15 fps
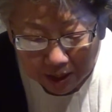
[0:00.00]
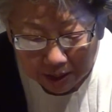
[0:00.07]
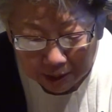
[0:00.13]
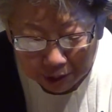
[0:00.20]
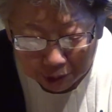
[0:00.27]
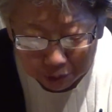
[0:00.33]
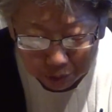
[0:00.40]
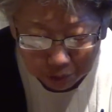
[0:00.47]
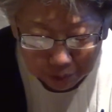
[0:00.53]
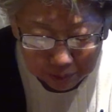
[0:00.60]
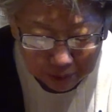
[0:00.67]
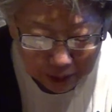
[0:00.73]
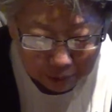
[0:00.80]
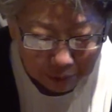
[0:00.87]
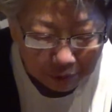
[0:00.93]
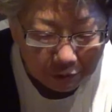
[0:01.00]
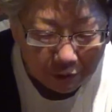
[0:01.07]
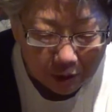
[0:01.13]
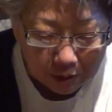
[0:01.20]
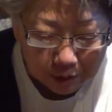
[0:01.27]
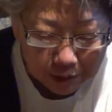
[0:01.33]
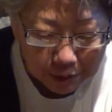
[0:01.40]
by you. They will
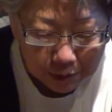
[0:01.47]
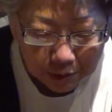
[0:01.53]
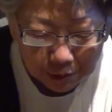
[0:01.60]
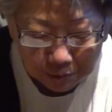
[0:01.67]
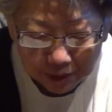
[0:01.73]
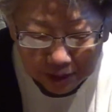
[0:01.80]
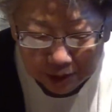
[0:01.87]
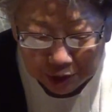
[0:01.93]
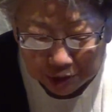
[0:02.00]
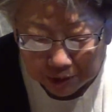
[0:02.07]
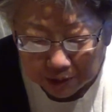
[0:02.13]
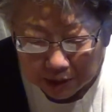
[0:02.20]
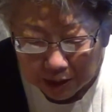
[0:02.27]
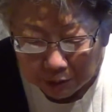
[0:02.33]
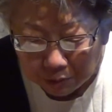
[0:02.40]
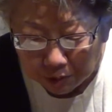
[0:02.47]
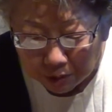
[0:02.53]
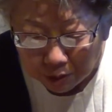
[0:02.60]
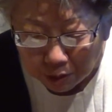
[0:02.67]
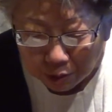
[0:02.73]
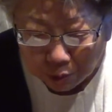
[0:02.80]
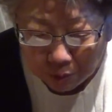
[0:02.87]
follow your directions. They will
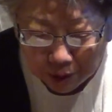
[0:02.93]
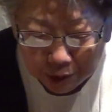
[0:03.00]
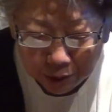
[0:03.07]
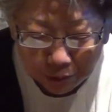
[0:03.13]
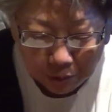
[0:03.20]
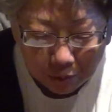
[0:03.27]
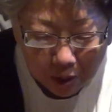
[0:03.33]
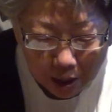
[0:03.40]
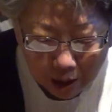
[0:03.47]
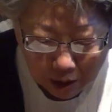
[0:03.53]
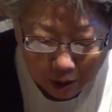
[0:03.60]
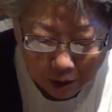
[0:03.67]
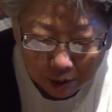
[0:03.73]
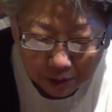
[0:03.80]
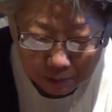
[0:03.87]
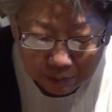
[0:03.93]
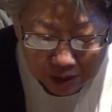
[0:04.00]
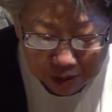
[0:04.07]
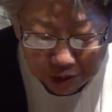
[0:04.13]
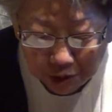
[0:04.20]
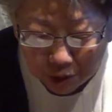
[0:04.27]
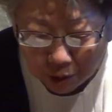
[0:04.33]
go where you call them
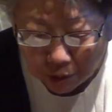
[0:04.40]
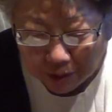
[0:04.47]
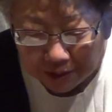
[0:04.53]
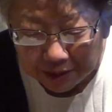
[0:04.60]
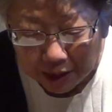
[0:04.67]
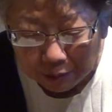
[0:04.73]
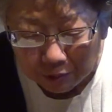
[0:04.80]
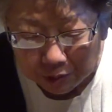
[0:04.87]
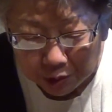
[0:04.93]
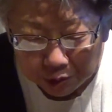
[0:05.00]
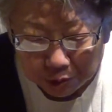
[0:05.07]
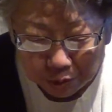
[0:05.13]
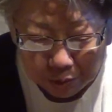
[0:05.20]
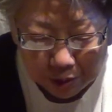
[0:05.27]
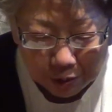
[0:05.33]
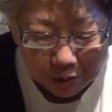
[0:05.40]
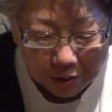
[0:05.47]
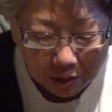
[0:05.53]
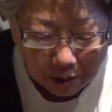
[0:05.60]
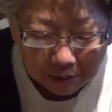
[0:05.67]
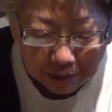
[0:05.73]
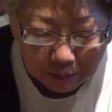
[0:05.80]
to go, and they will do what you
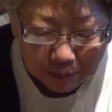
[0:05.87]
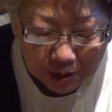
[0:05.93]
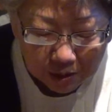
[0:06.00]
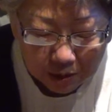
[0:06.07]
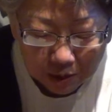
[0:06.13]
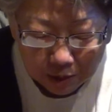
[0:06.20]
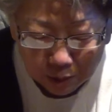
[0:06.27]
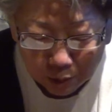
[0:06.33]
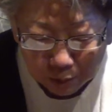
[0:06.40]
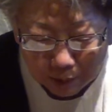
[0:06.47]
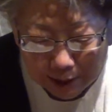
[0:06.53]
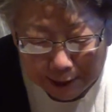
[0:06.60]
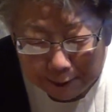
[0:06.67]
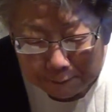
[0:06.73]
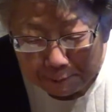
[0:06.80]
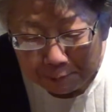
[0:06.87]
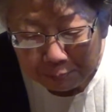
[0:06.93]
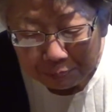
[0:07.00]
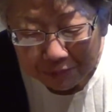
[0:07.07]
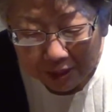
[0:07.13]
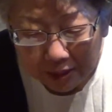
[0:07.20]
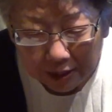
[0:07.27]
call them to do.
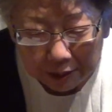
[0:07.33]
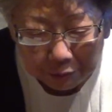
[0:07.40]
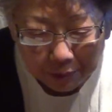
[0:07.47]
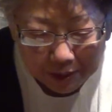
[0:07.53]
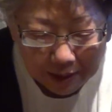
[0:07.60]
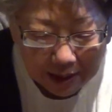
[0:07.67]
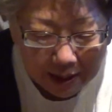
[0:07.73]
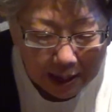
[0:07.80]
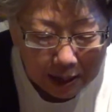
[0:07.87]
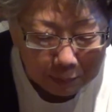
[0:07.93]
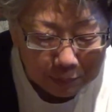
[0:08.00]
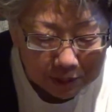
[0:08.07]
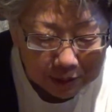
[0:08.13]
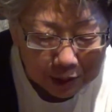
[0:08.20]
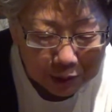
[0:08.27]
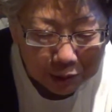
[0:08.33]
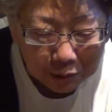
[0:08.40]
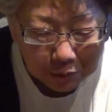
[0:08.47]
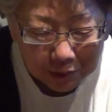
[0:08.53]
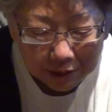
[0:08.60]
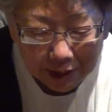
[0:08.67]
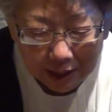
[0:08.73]
And when that
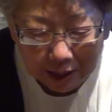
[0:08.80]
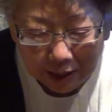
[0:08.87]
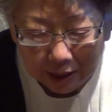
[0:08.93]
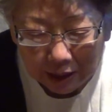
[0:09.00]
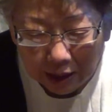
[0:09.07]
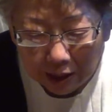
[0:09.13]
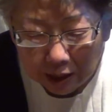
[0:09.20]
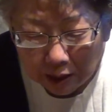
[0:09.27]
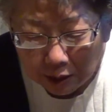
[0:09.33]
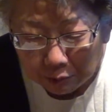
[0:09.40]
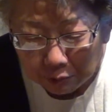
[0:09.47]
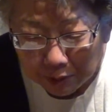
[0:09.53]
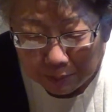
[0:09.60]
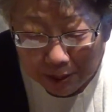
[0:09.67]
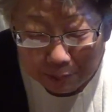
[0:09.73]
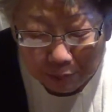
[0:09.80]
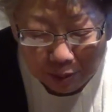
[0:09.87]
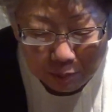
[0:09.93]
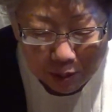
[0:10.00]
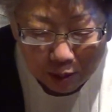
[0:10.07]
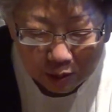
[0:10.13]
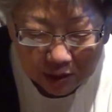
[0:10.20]
happens, will they
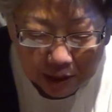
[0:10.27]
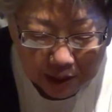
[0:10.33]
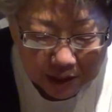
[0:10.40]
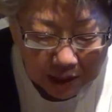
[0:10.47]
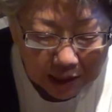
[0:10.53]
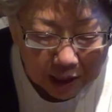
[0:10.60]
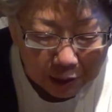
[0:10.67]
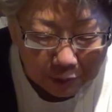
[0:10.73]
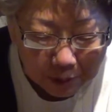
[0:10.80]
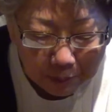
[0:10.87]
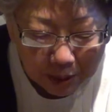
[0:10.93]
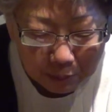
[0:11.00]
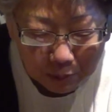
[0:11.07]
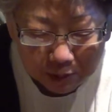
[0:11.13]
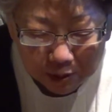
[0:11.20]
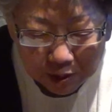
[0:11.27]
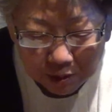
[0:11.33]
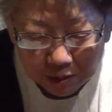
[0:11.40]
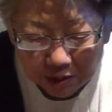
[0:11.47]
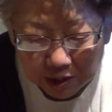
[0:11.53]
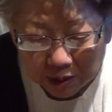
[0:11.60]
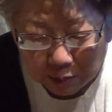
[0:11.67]
remember Moses and remember
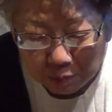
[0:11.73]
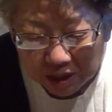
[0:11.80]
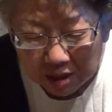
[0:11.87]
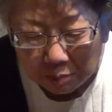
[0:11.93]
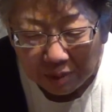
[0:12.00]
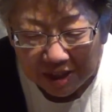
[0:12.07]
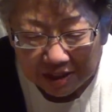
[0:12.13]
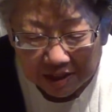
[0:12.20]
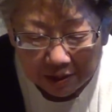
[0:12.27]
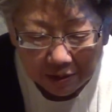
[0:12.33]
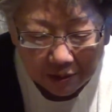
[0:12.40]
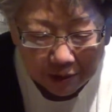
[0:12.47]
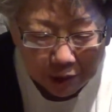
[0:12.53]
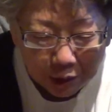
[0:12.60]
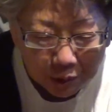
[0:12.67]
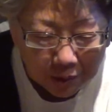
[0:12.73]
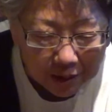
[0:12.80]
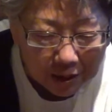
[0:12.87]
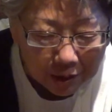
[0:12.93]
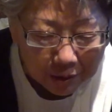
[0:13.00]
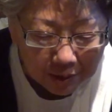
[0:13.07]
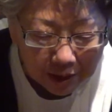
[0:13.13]
to just be dependent on you
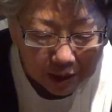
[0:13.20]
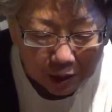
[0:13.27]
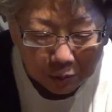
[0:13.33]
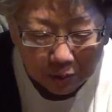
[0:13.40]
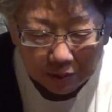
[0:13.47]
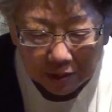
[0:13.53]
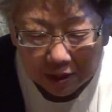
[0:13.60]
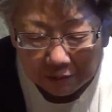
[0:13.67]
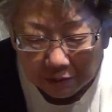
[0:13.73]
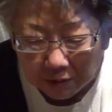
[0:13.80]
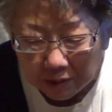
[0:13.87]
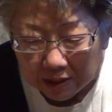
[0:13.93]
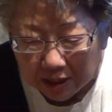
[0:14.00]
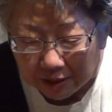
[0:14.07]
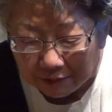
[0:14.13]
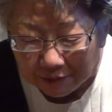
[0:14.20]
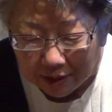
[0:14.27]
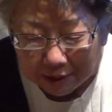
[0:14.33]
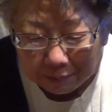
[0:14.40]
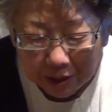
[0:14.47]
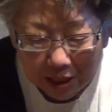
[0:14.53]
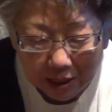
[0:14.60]
and know that you will never leave
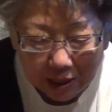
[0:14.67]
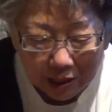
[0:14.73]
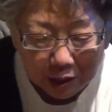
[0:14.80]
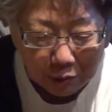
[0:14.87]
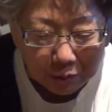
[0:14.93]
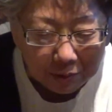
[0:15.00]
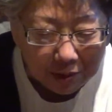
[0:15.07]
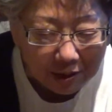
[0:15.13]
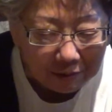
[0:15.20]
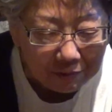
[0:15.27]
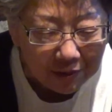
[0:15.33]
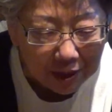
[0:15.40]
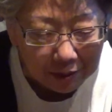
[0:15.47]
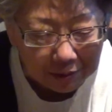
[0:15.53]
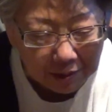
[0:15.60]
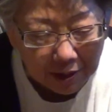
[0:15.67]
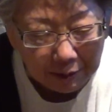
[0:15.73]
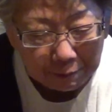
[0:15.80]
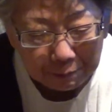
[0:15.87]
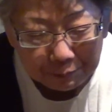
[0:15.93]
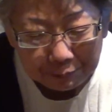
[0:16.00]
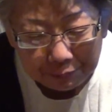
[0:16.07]
them. You will not fail
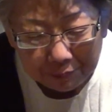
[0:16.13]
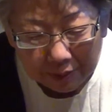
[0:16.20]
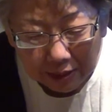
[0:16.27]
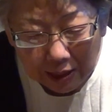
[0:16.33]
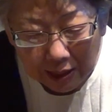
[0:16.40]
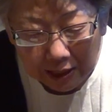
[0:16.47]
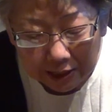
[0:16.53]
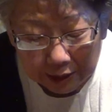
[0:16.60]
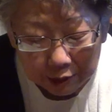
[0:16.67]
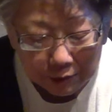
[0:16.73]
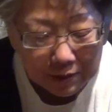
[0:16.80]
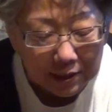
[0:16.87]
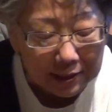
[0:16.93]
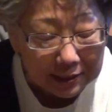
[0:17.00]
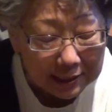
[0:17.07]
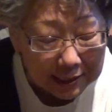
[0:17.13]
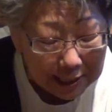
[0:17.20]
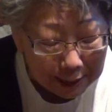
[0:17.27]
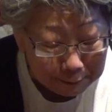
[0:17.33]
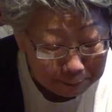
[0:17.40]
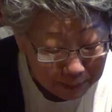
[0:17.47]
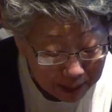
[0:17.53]
them. In your son's
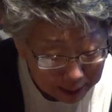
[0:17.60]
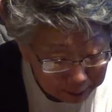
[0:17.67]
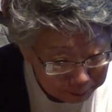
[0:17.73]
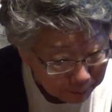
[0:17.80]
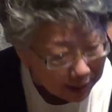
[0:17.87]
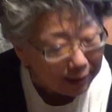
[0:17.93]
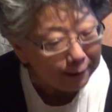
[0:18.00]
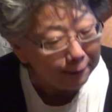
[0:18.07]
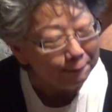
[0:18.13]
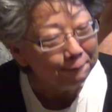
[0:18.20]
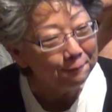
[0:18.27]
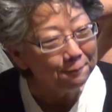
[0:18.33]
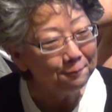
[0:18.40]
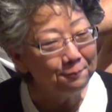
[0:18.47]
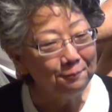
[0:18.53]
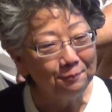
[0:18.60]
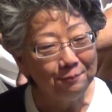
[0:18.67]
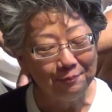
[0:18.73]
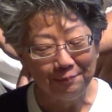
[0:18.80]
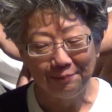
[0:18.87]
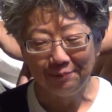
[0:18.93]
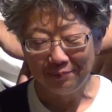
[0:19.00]
name,
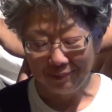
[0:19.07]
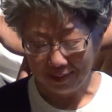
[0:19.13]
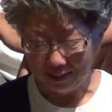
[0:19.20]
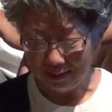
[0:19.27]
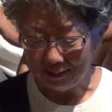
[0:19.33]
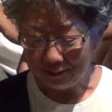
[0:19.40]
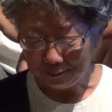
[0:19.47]
amen.